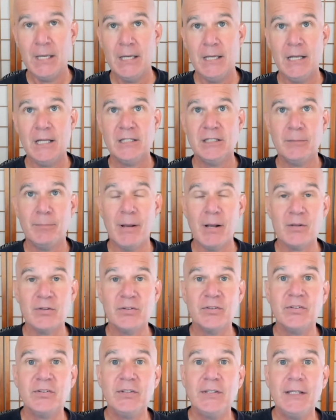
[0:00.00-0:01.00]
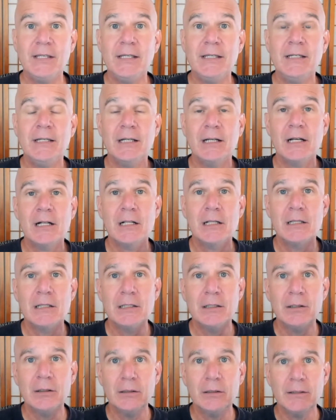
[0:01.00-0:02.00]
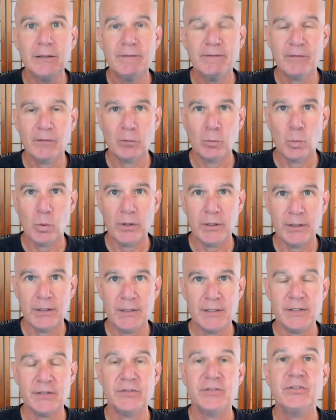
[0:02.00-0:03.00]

It's about seeing it clearly for what it is,